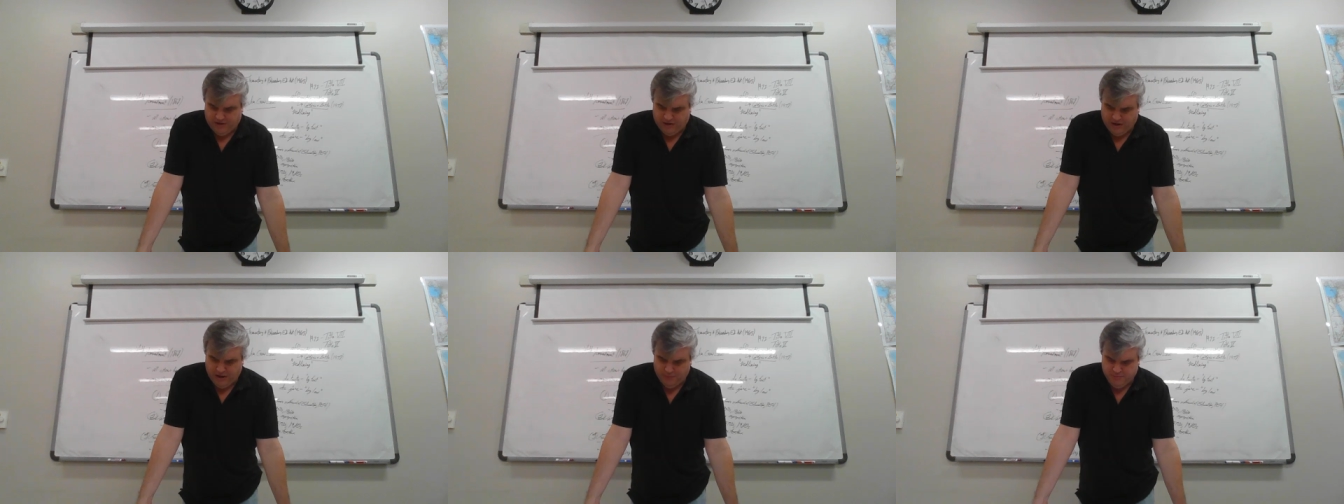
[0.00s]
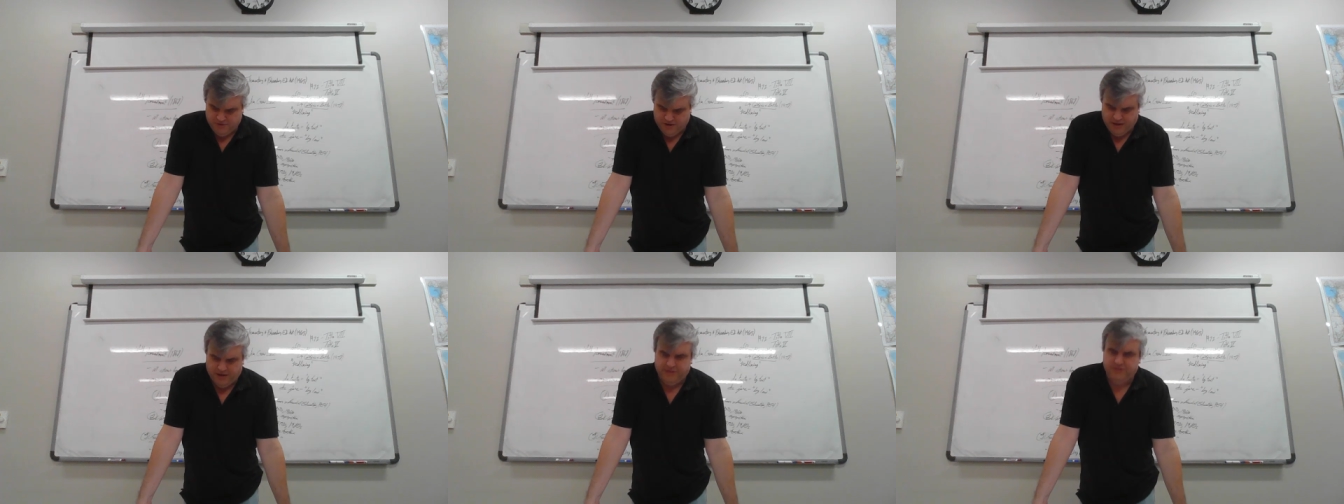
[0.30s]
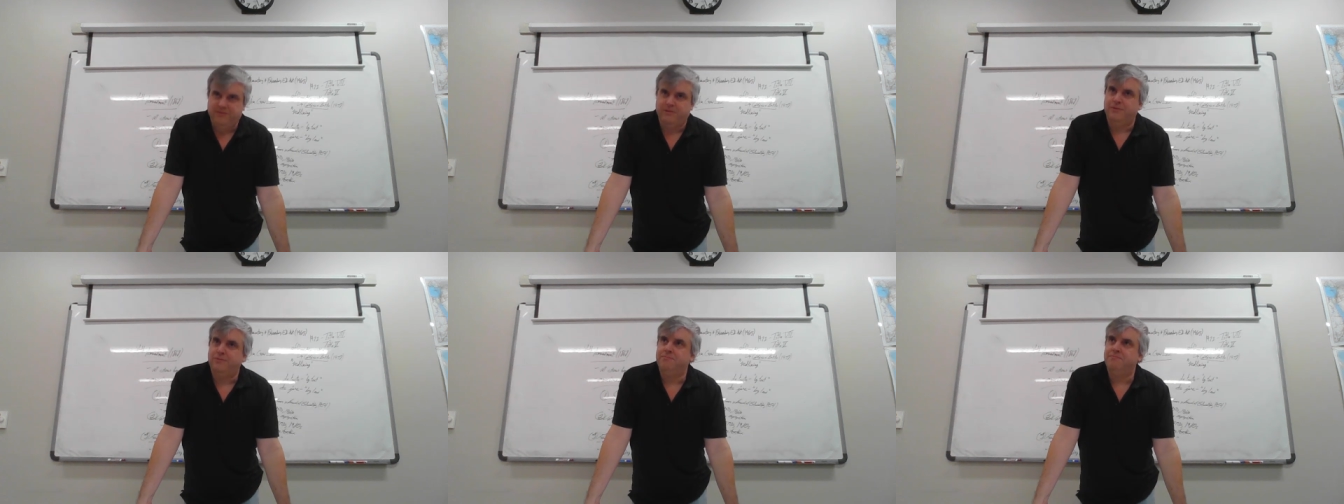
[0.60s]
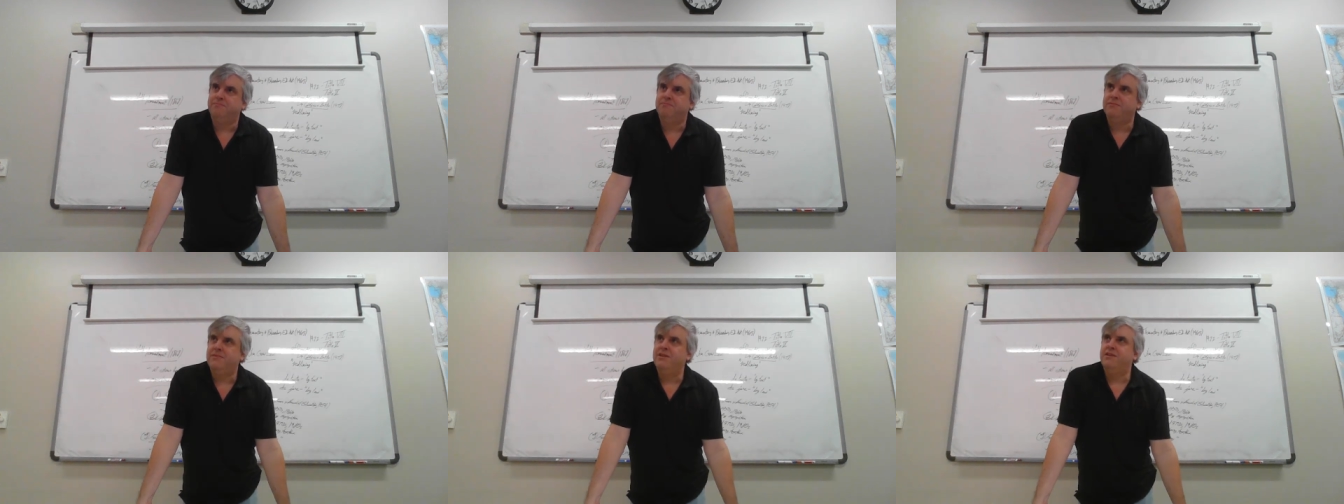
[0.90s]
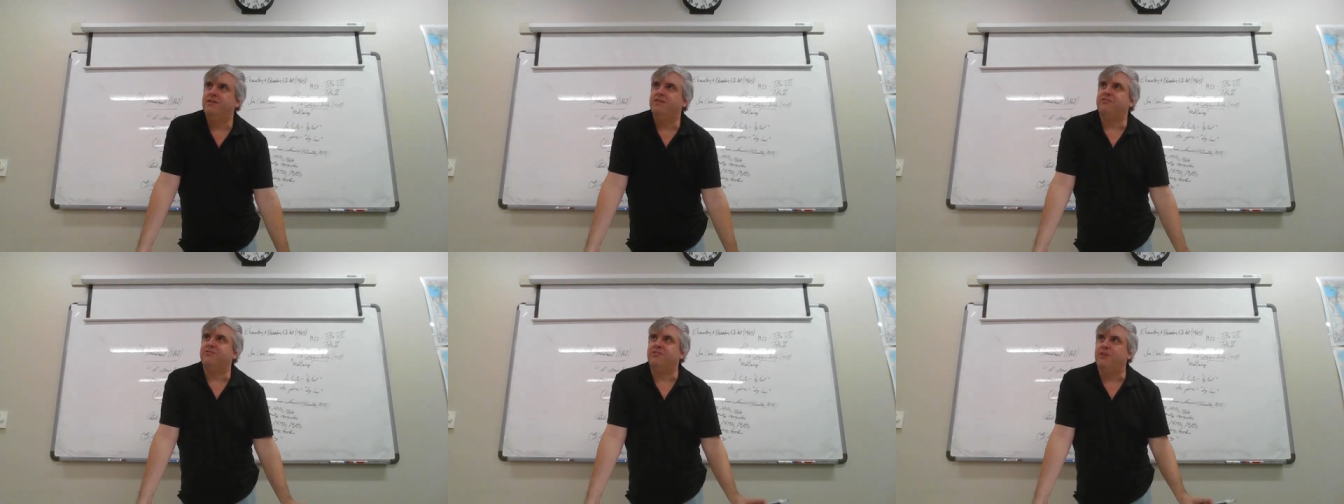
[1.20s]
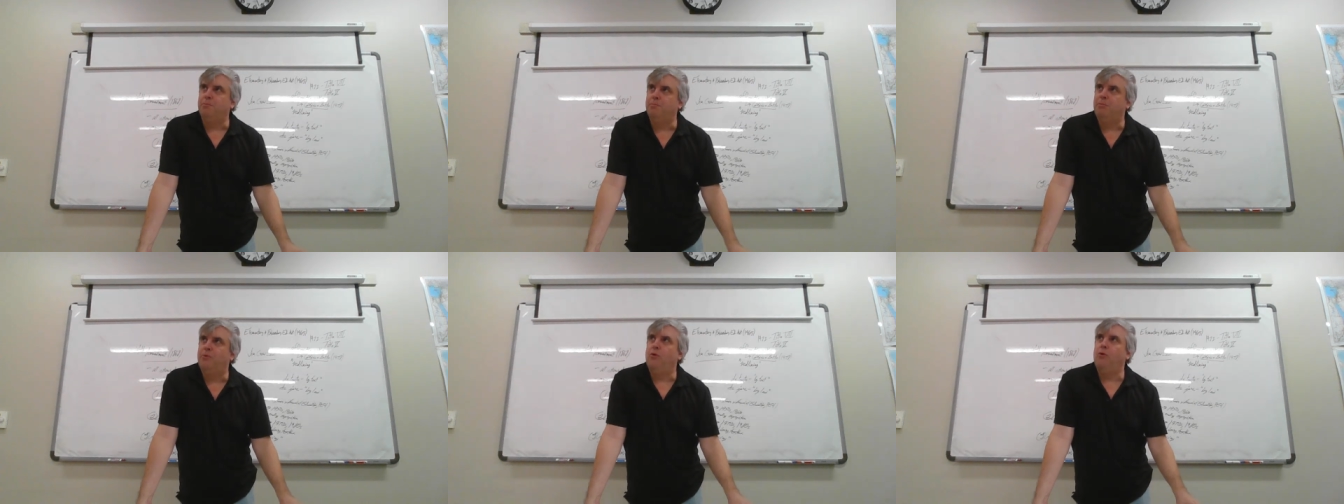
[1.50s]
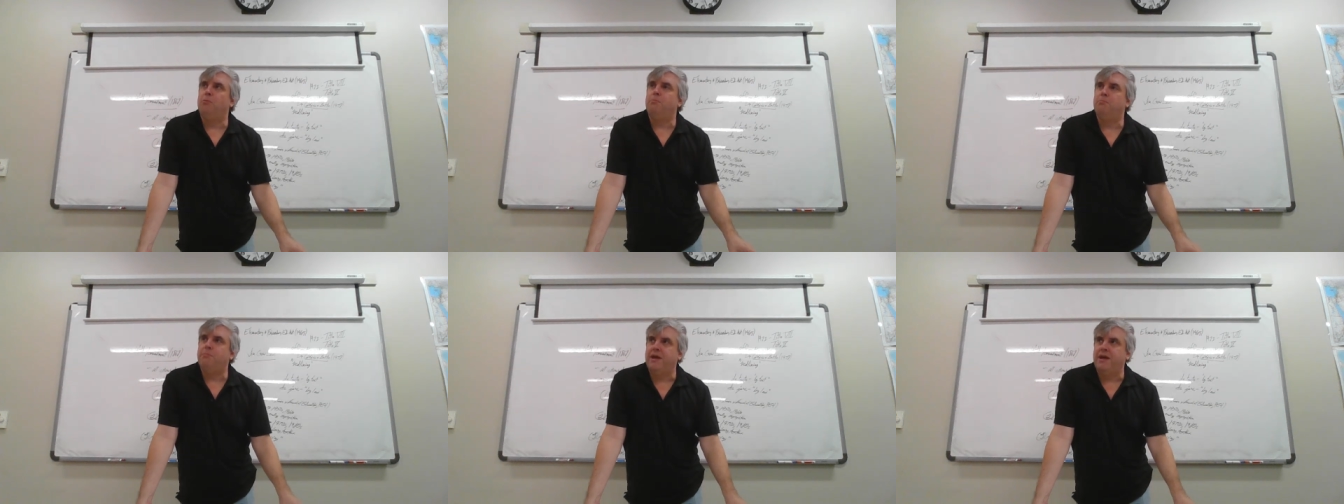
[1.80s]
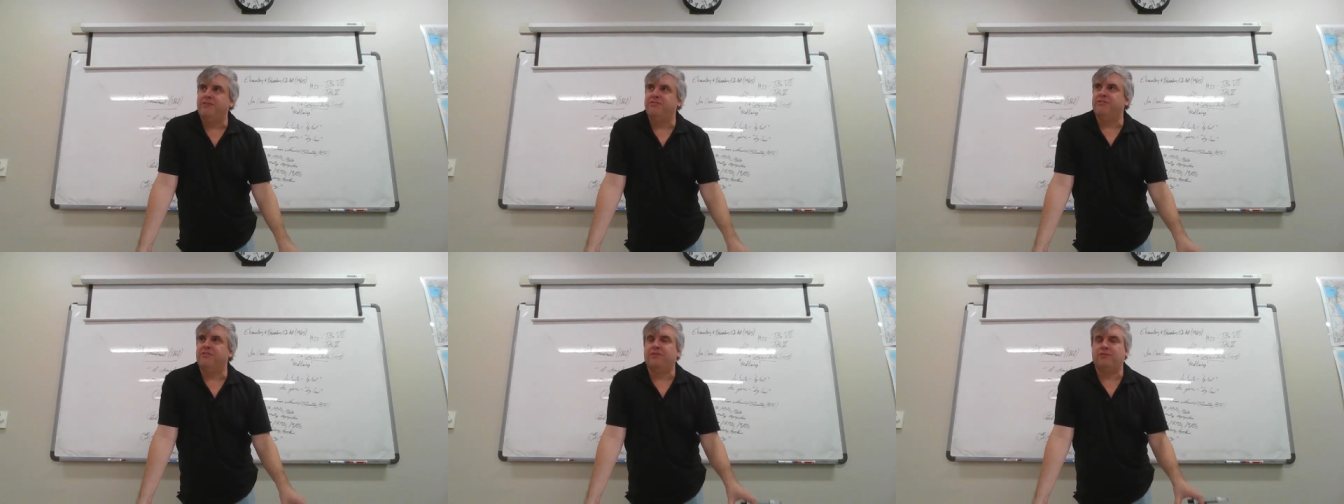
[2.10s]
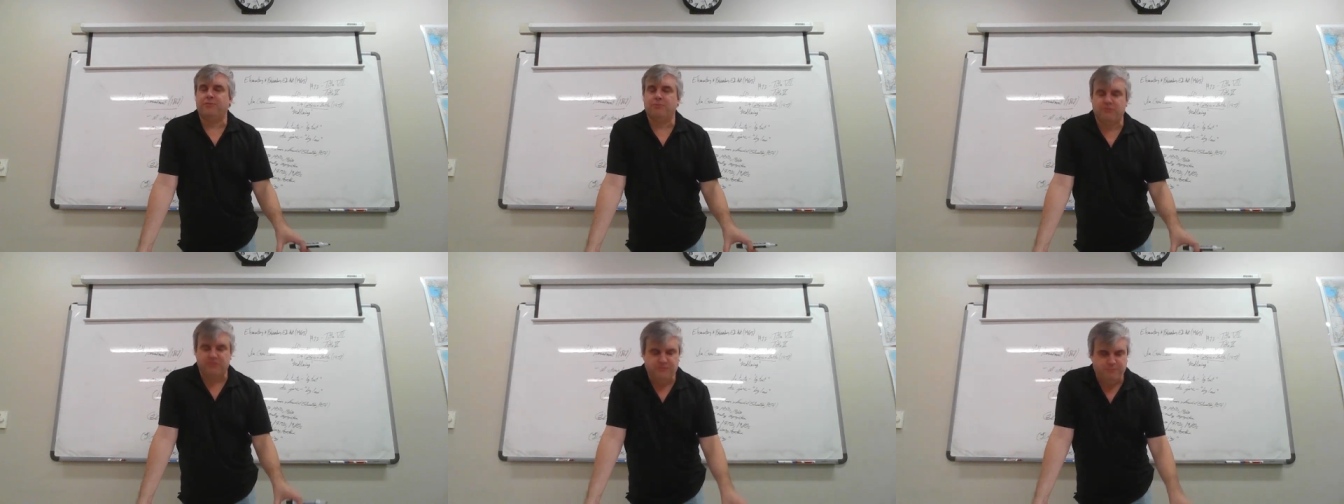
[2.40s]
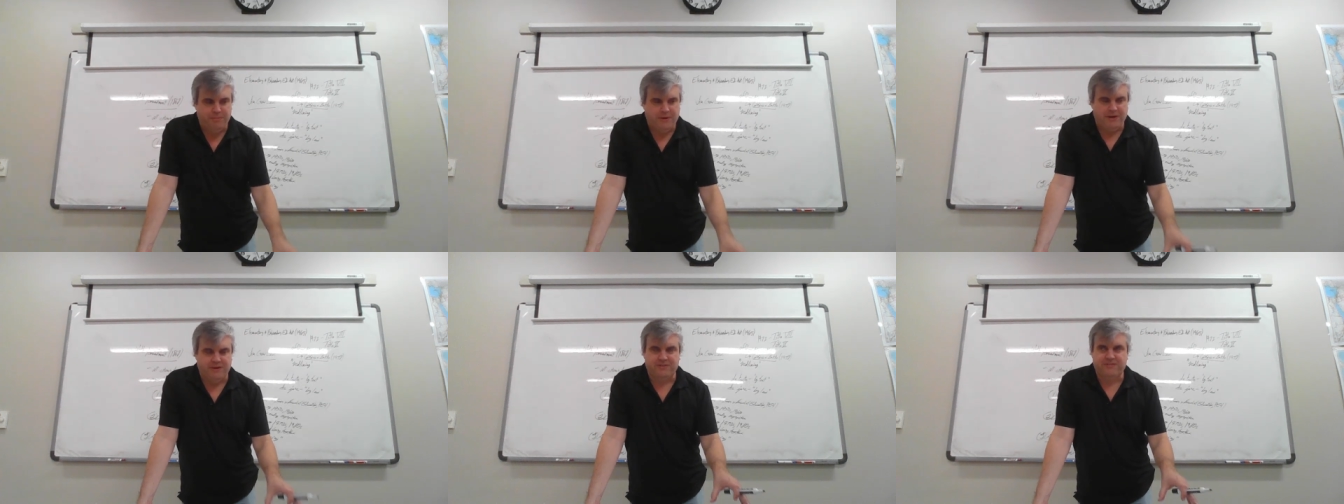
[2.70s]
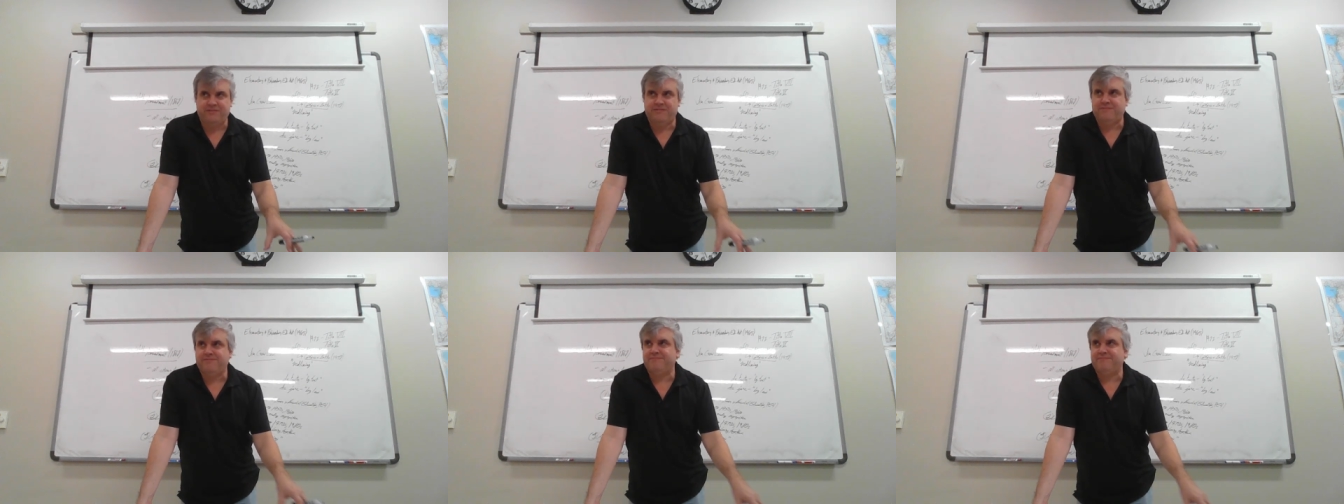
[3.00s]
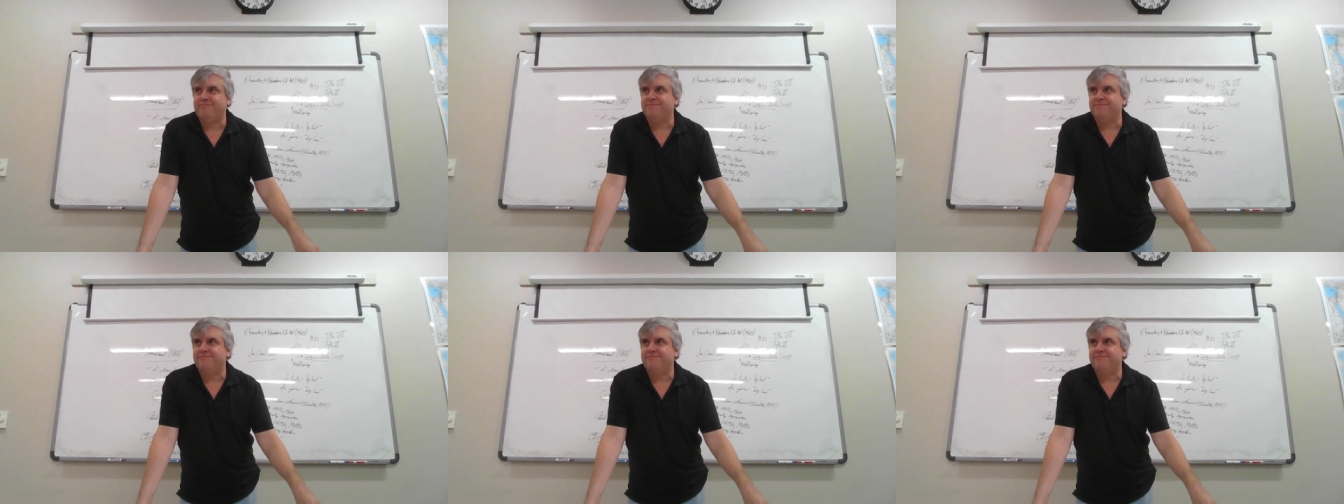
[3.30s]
it all comes down to simple, basic respect.